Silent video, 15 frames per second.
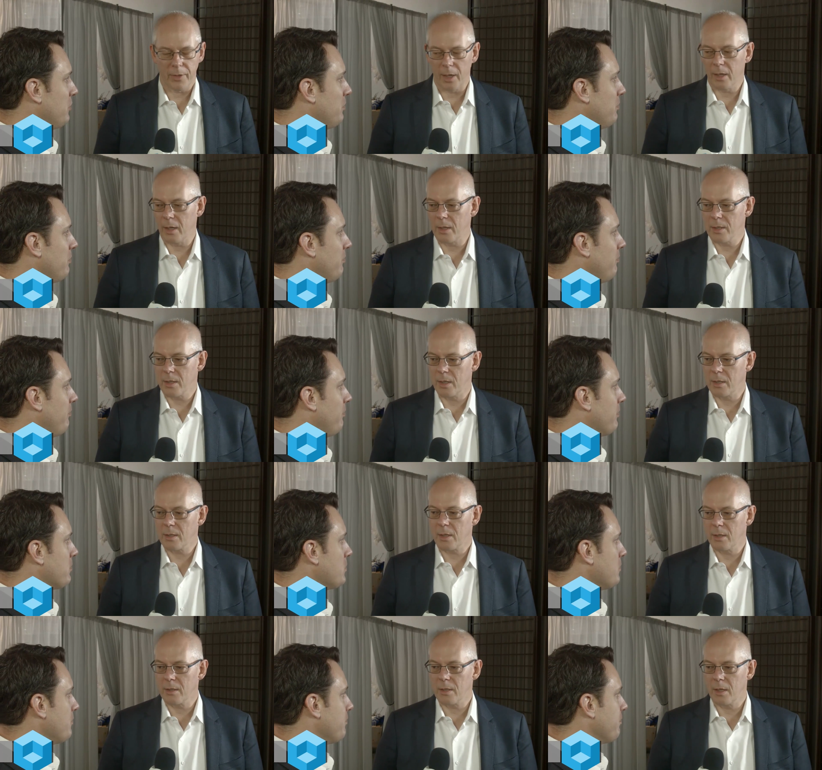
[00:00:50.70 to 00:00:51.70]
Speaker 1: think it's,
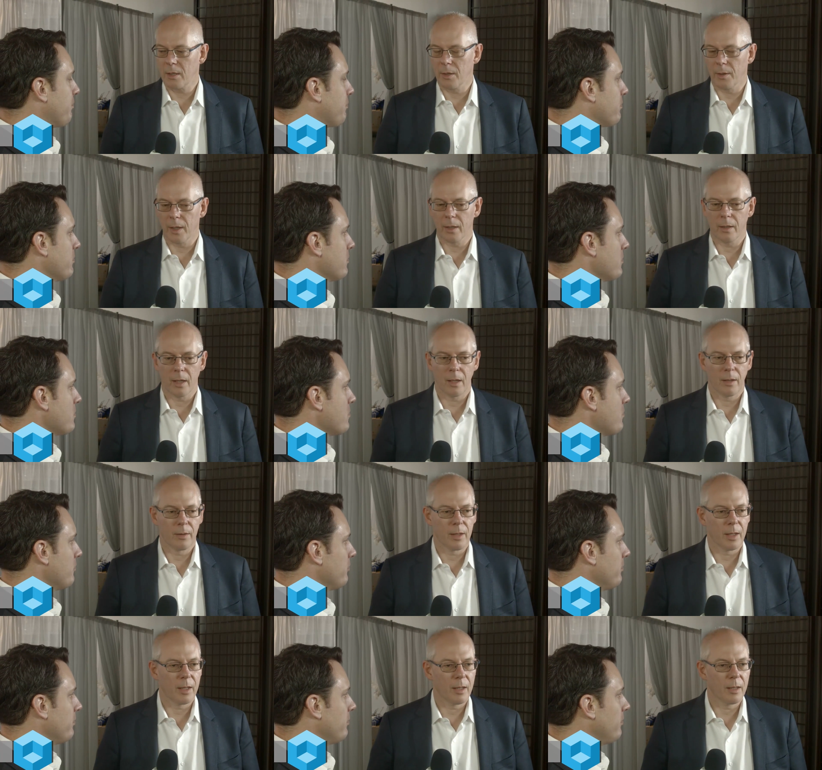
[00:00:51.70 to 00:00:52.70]
it's continuing. The,
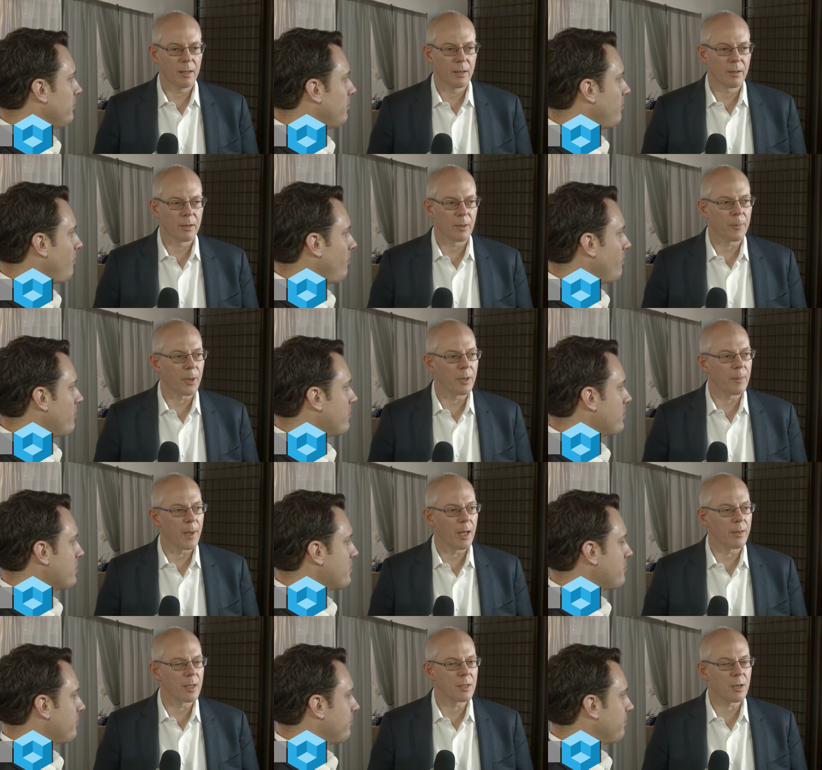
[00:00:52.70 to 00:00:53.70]
the, the point
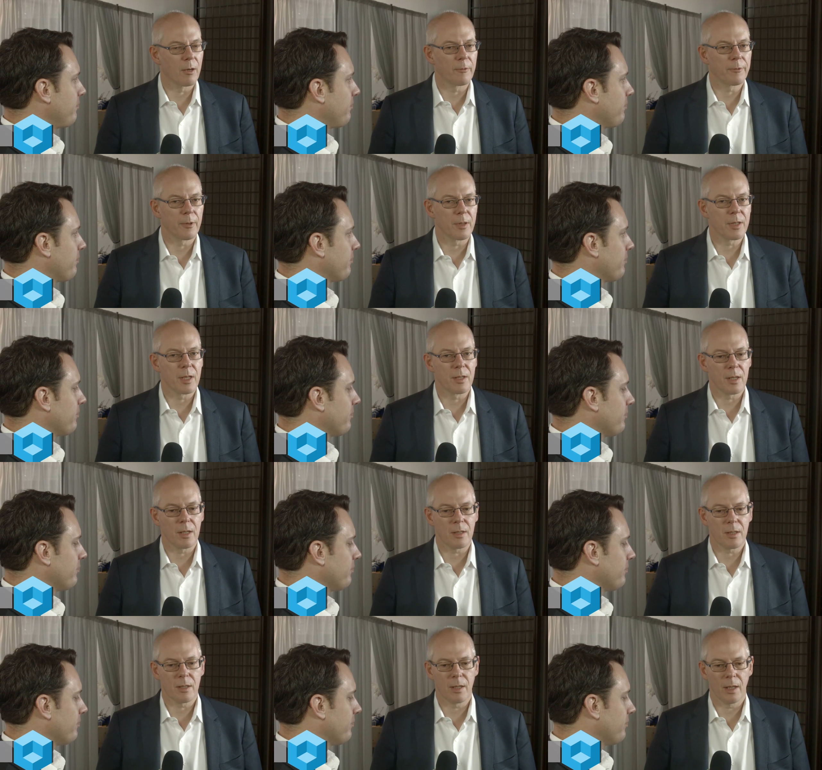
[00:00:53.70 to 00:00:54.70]
about this conference is
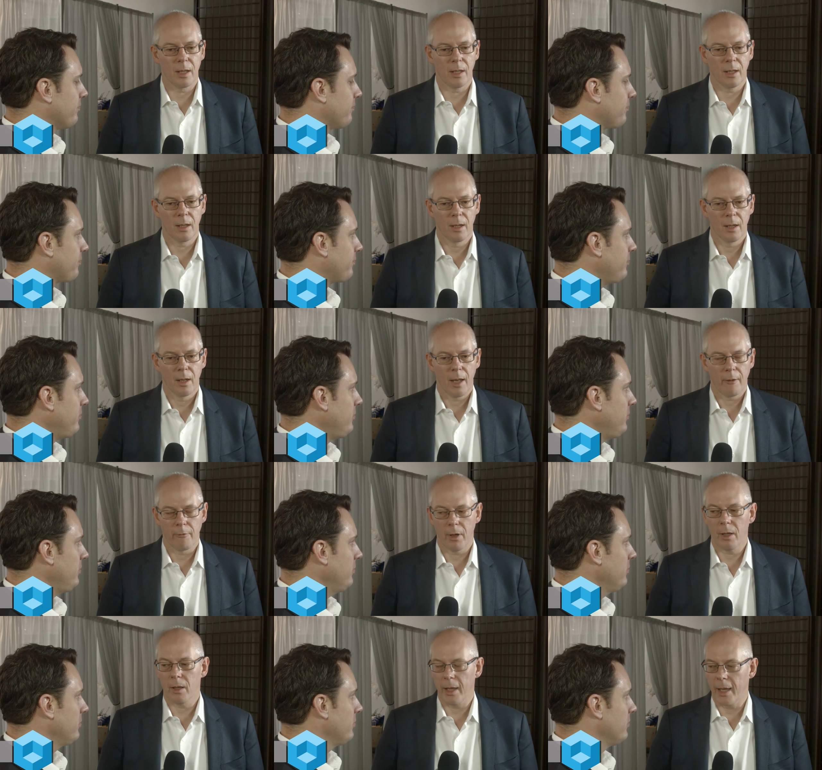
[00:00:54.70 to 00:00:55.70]
it's the
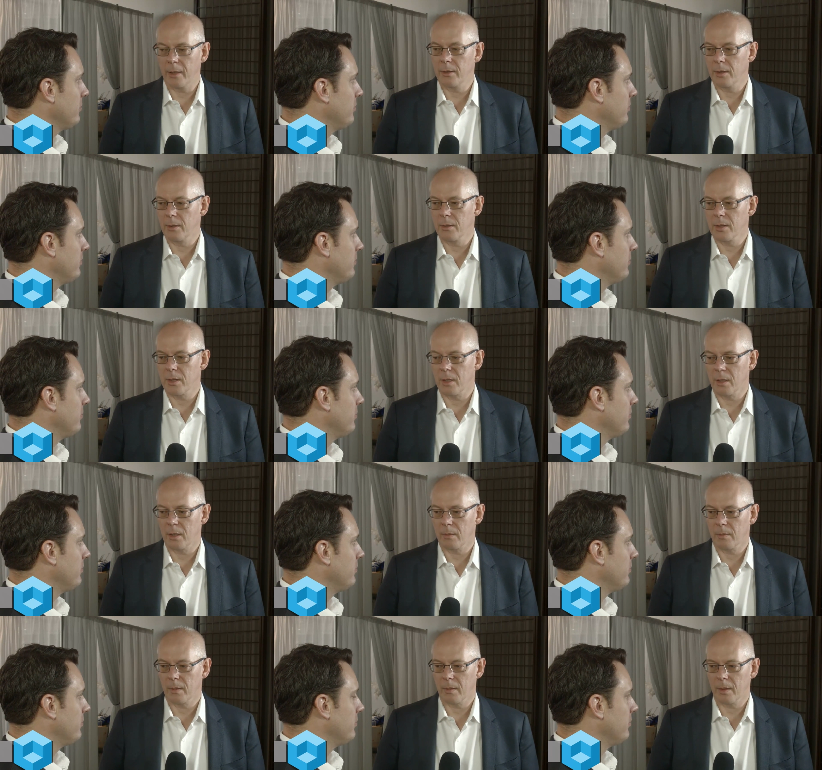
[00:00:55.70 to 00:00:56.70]
real end
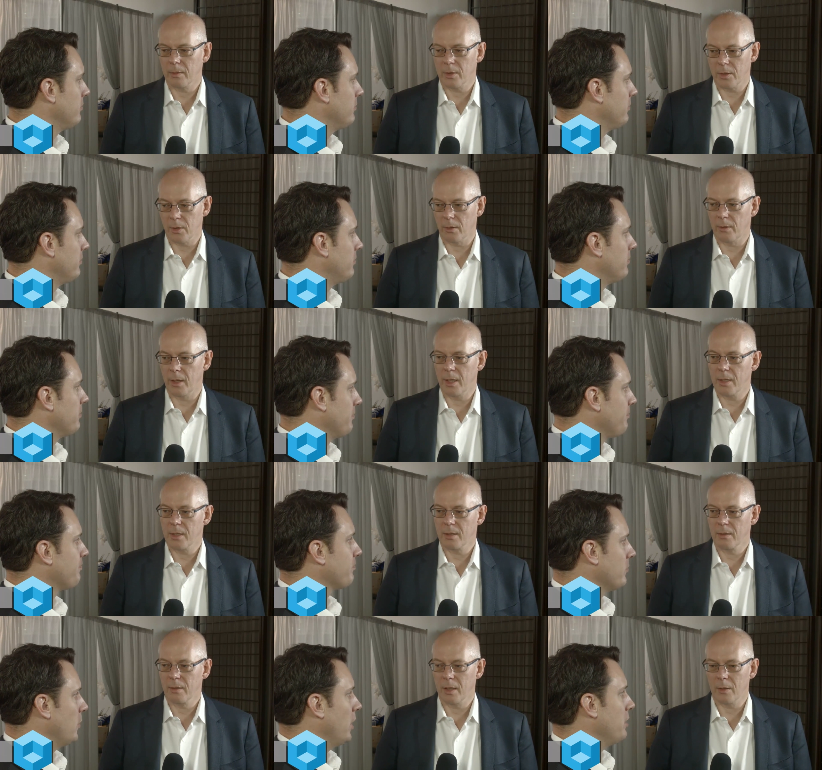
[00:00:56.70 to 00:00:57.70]
user
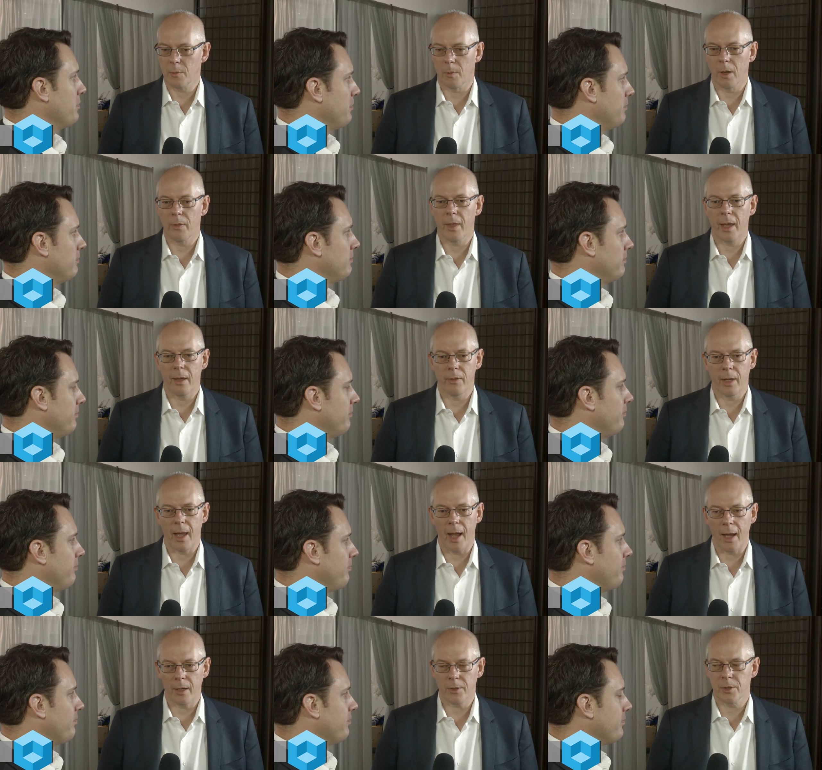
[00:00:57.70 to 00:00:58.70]
stories. Right. It's what they,
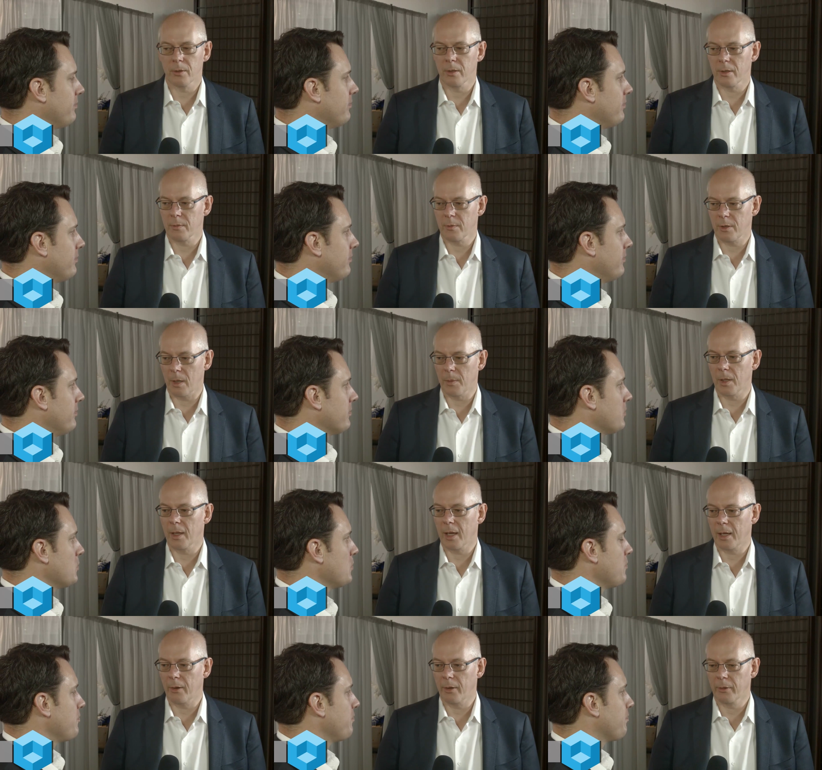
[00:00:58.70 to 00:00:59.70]
the actual trouble
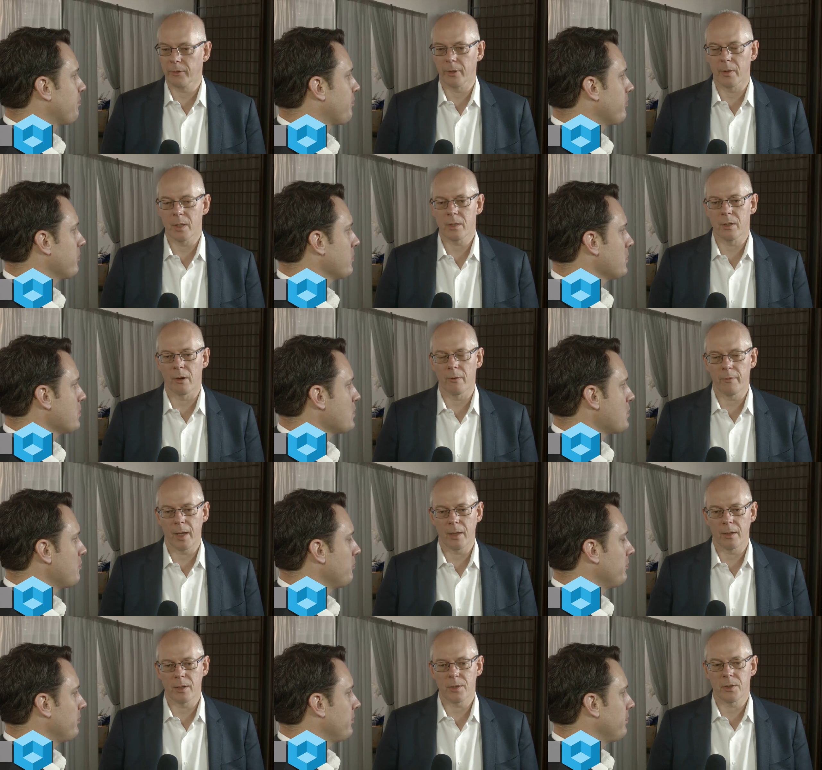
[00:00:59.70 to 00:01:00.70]
they're going through. It's not
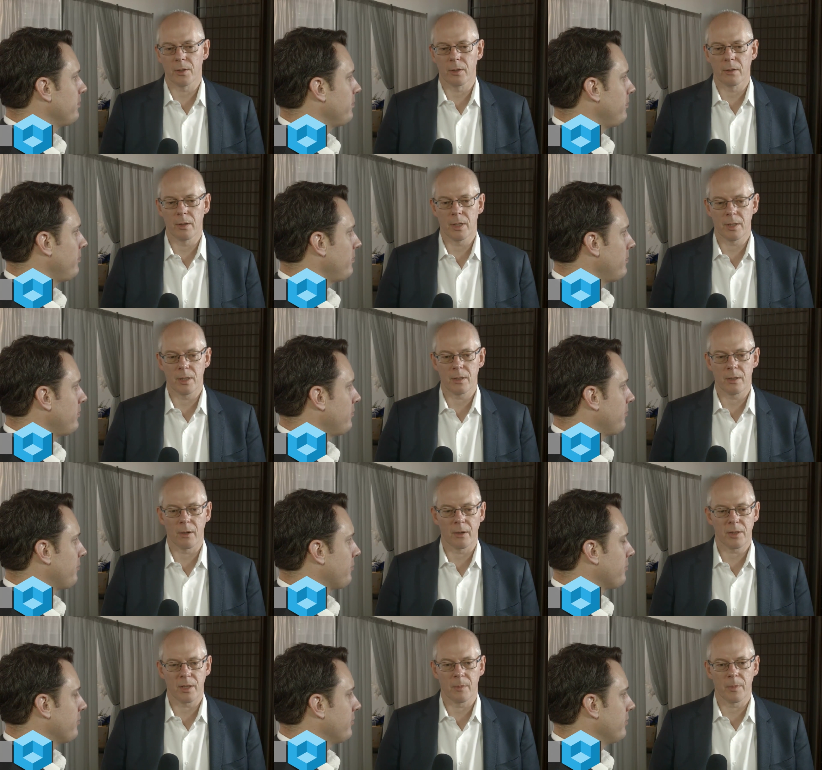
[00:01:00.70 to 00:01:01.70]
vendor stories. It's
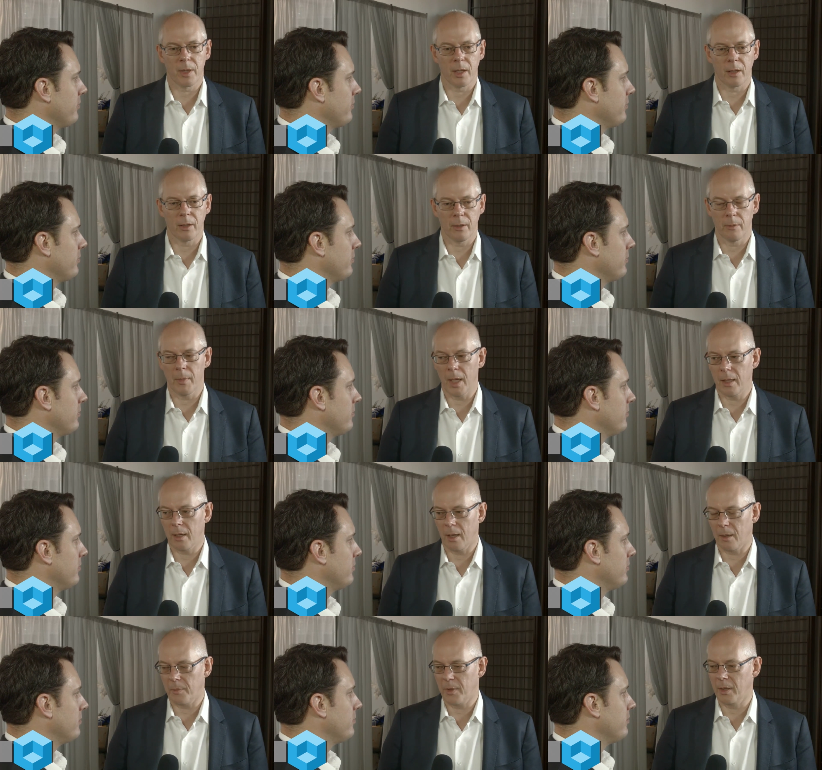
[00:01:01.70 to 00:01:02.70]
not something that you
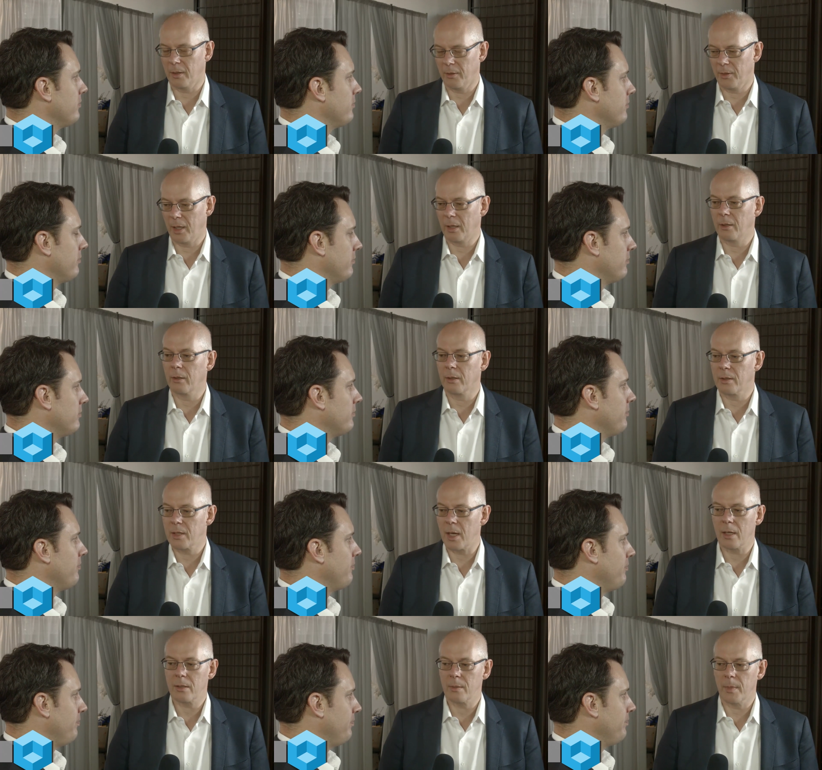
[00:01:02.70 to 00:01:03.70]
made up that you think you can
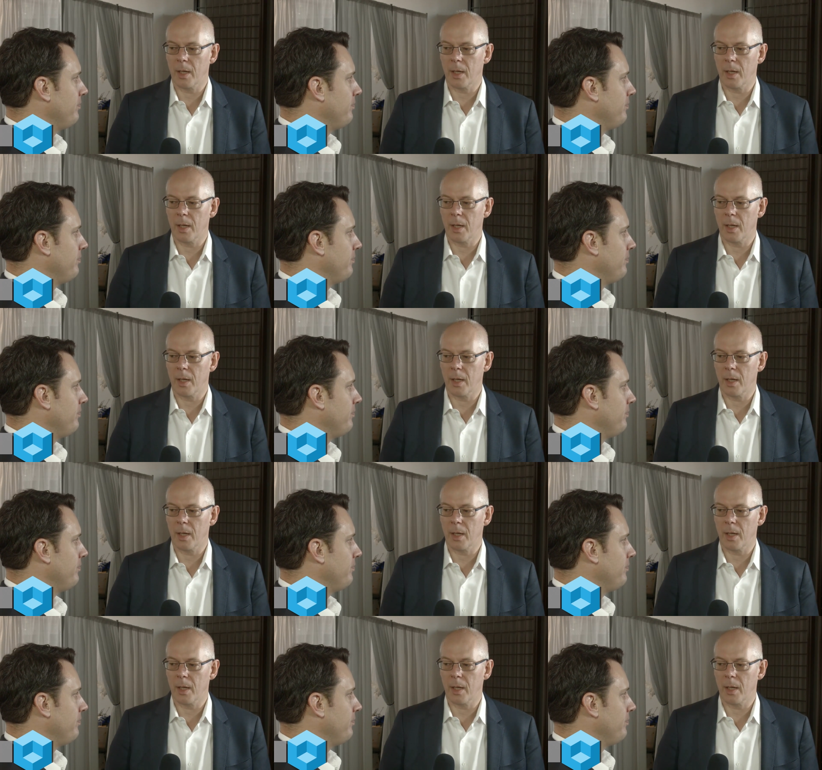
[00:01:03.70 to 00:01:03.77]
take to